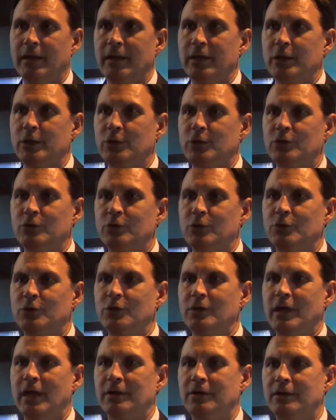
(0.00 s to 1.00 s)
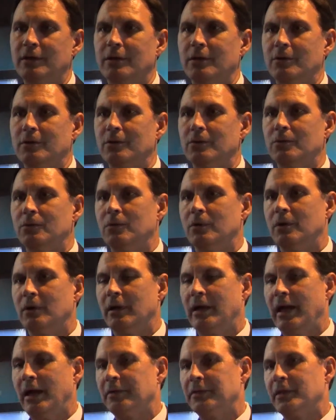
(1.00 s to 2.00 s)
you do not know
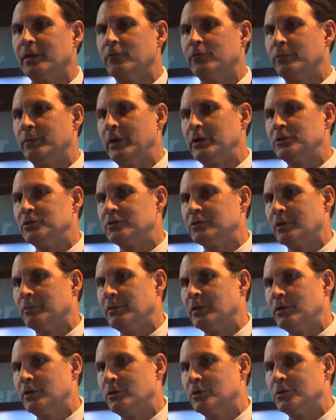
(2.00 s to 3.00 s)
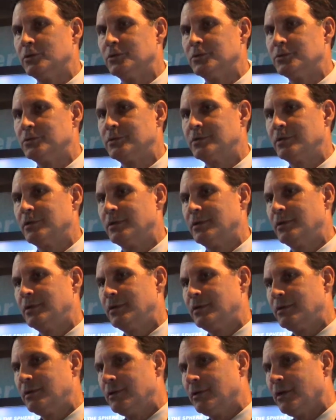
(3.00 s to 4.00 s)
how the information is going to be used
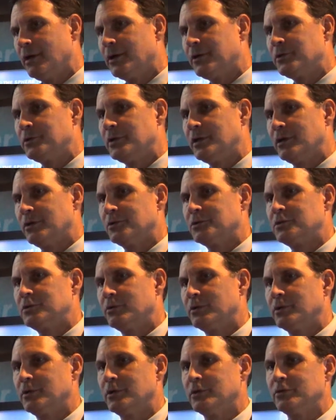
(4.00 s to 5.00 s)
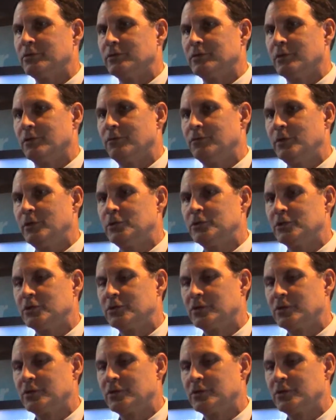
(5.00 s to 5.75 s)
100 years, 200 years in the future.